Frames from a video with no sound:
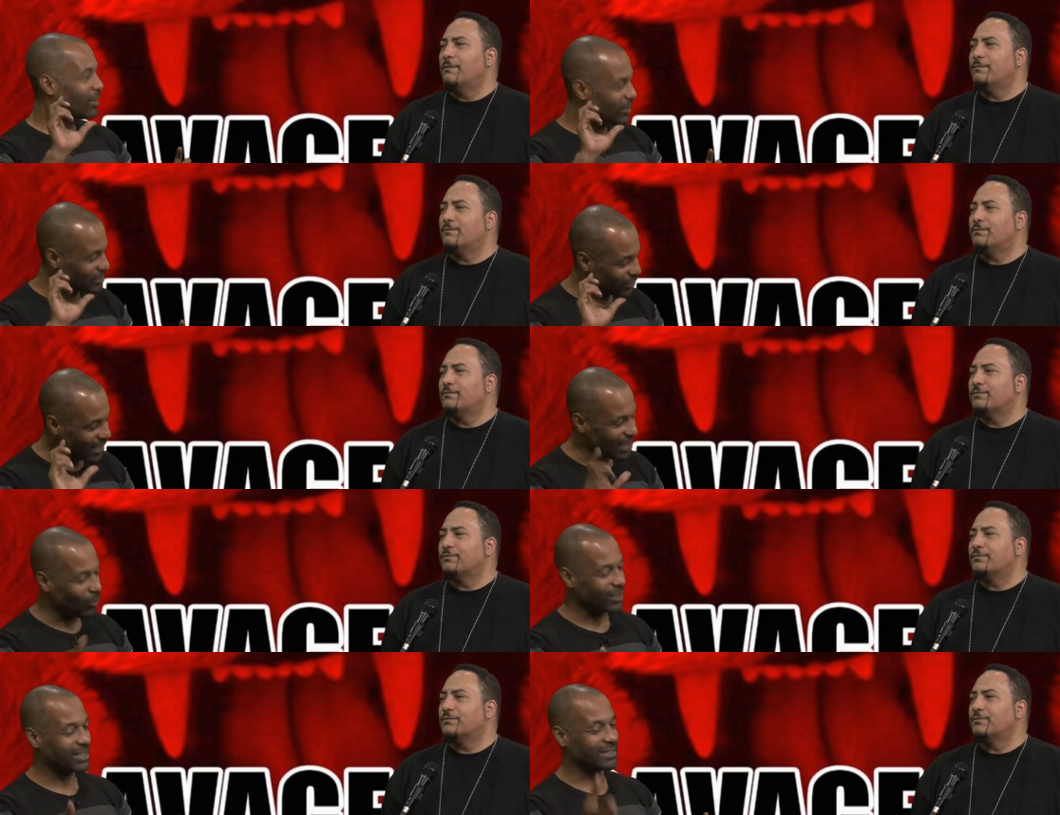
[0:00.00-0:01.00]
Speaker 1: So that
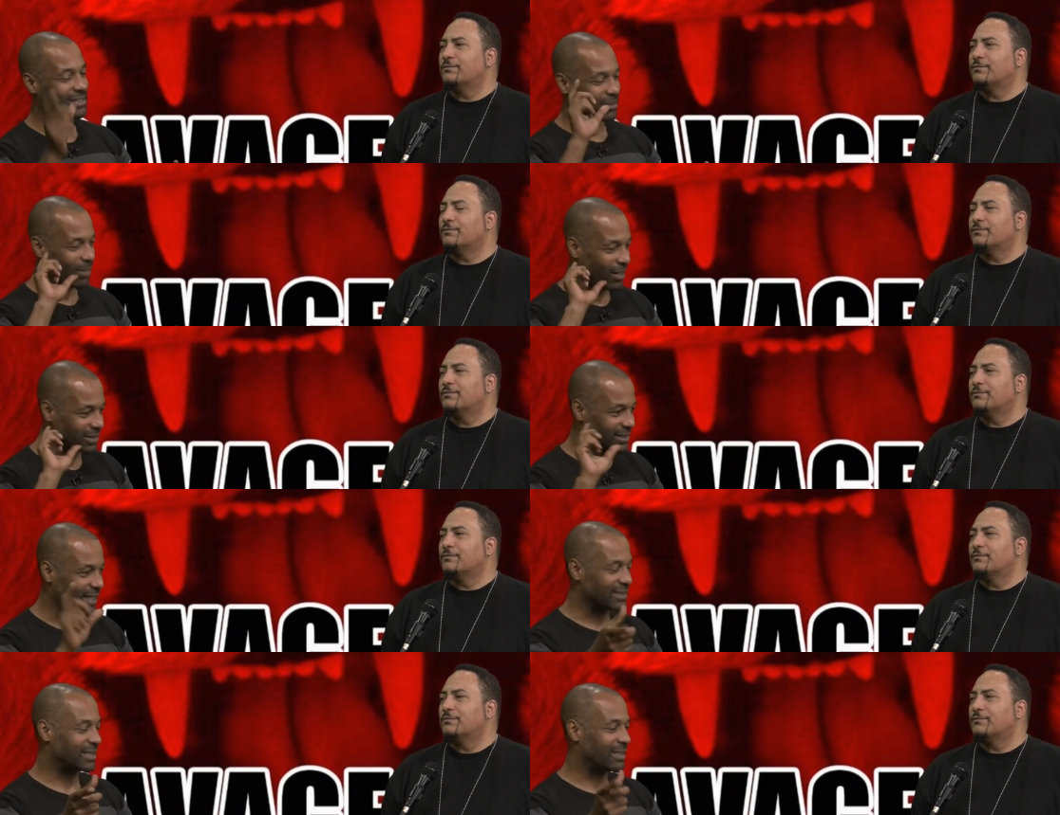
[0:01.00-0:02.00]
what this is about is the
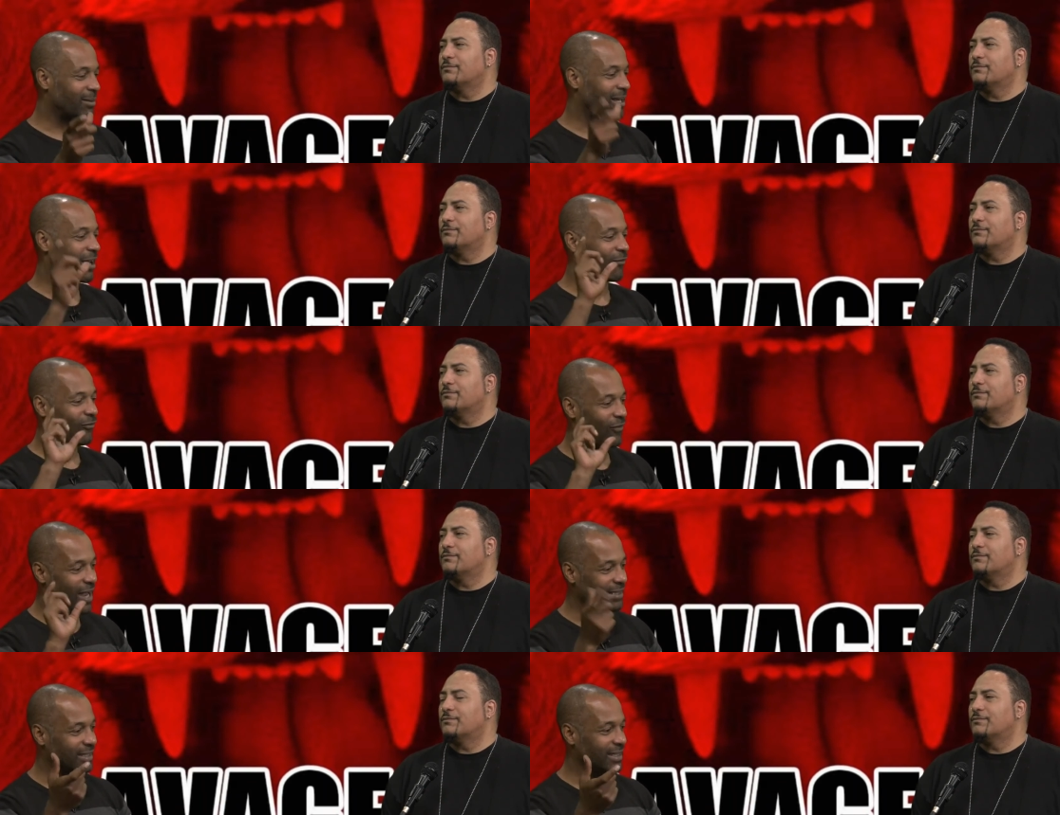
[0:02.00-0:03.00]
NCAA
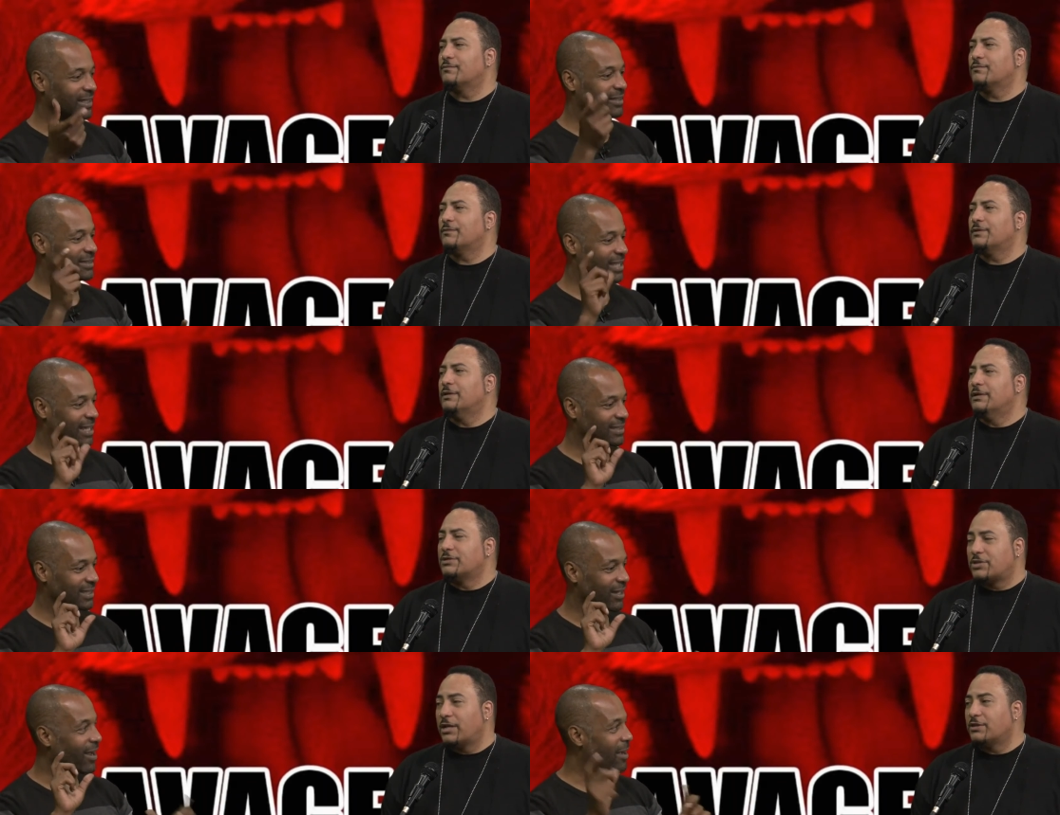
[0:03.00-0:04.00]
finally
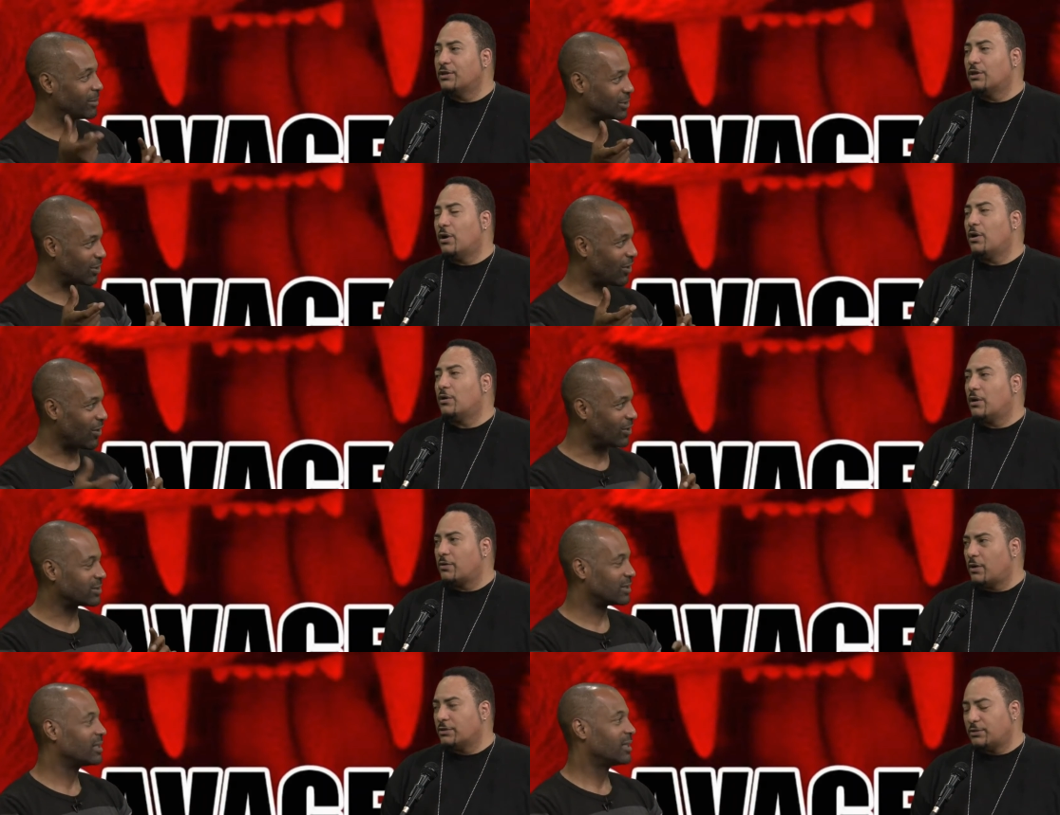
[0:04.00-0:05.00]
changing their Changing amateur law laws.
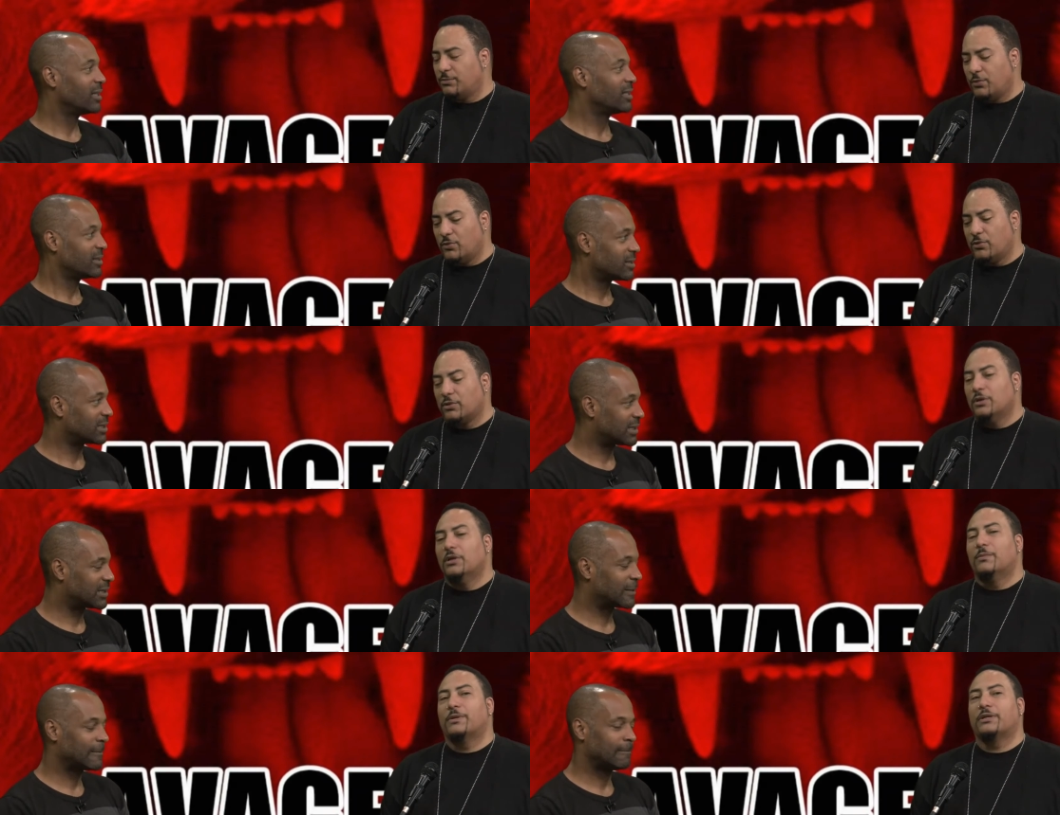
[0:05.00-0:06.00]
across
Speaker 2: the board.
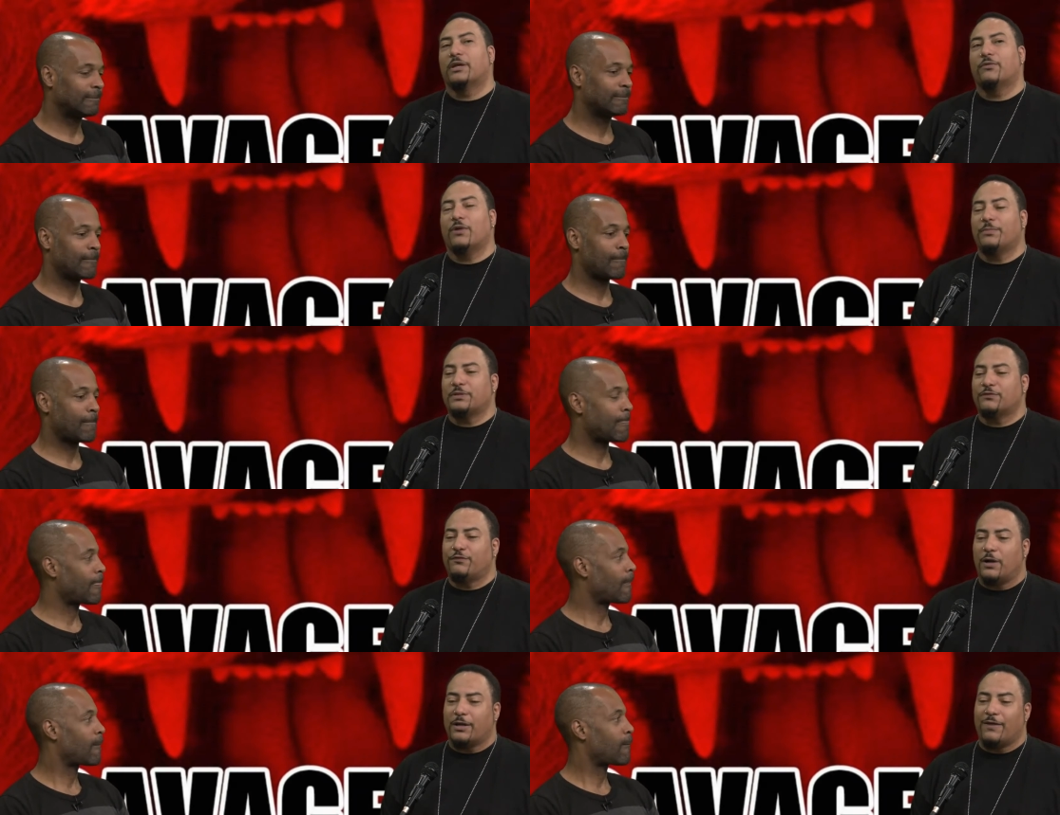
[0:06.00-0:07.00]
But they're corrupt as
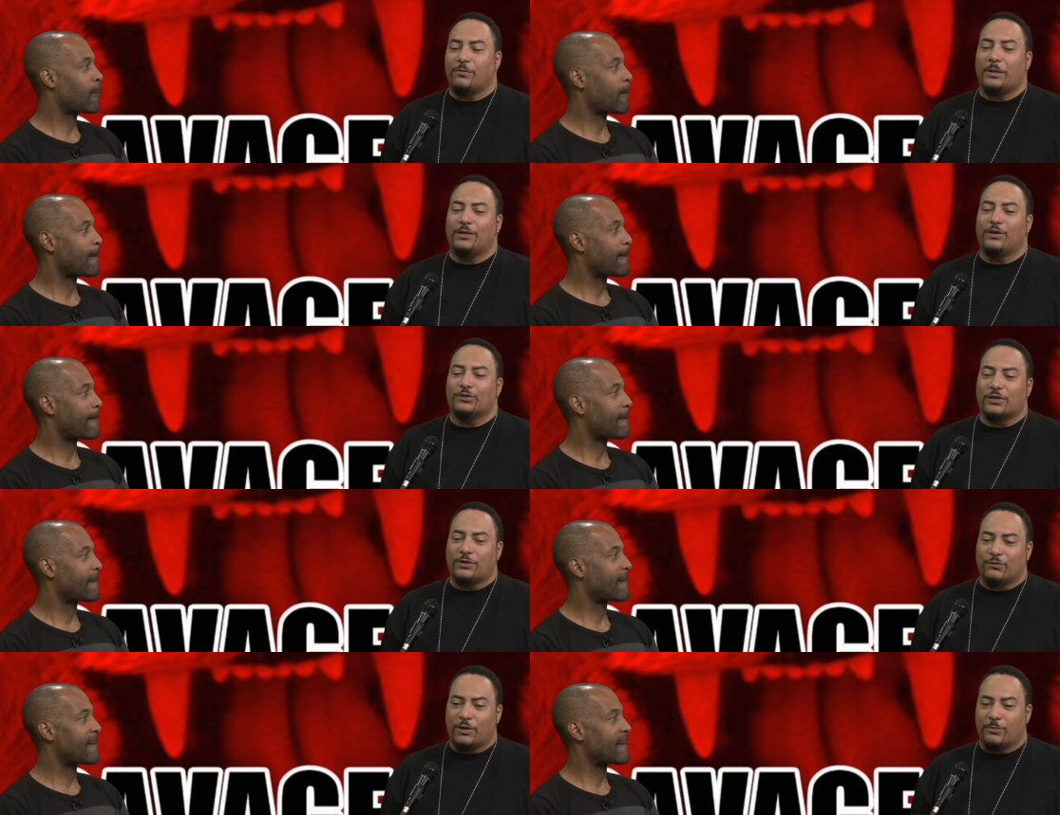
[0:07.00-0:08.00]
fuck. Everybody knows they're
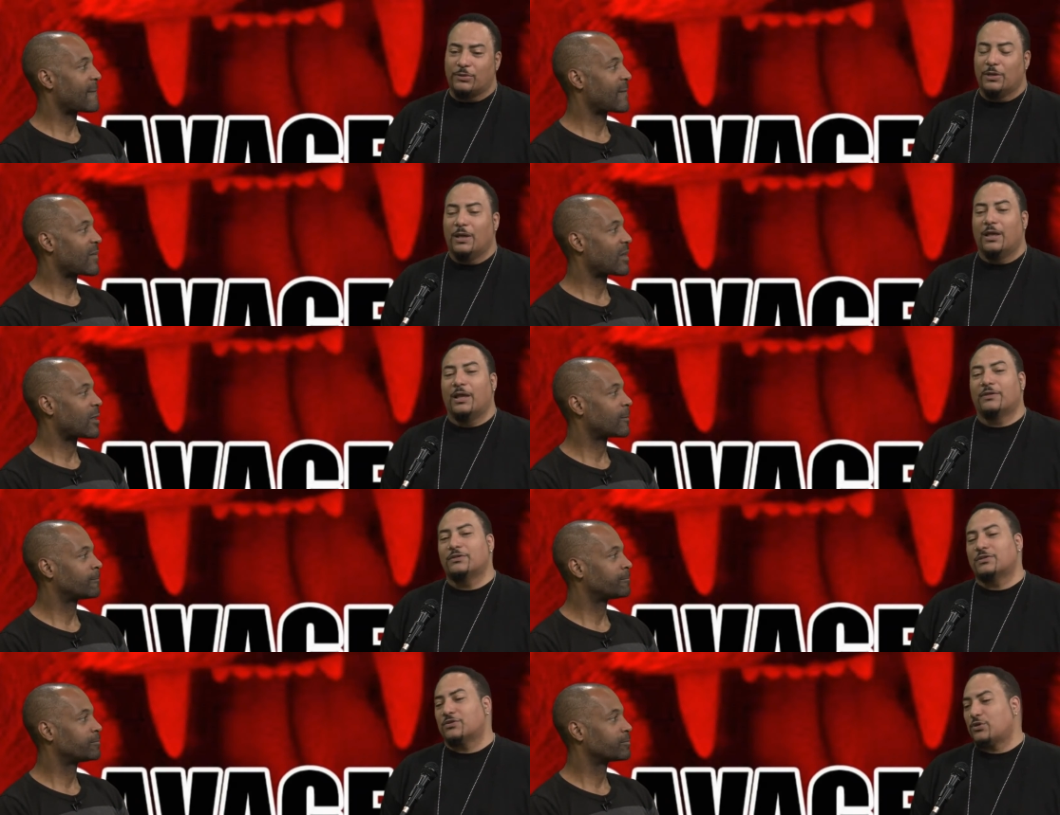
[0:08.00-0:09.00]
corrupt. And
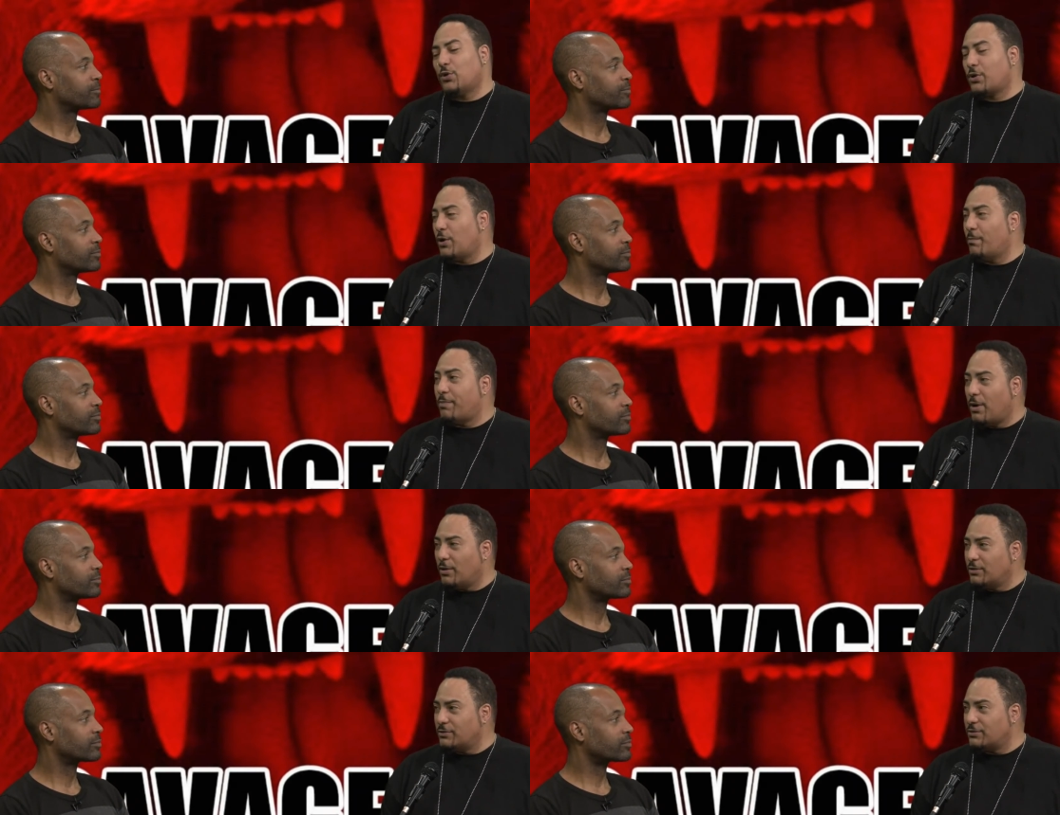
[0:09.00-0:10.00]
there's a show called
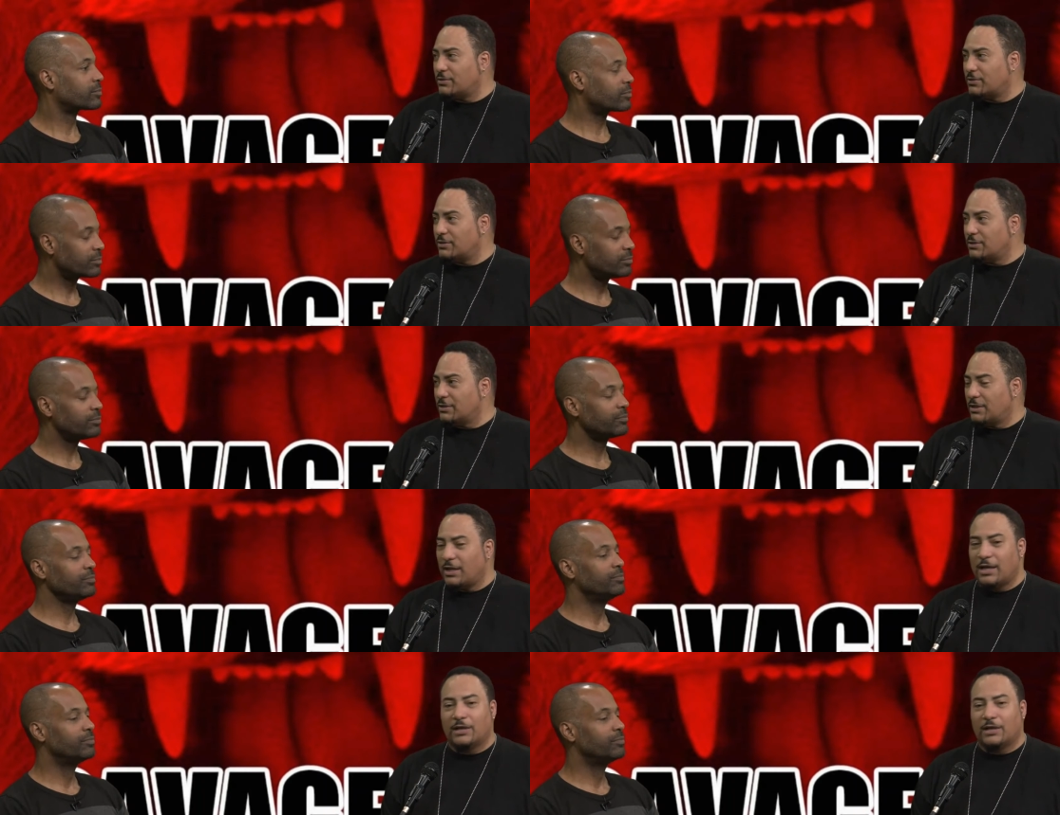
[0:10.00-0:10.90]
Ballers that I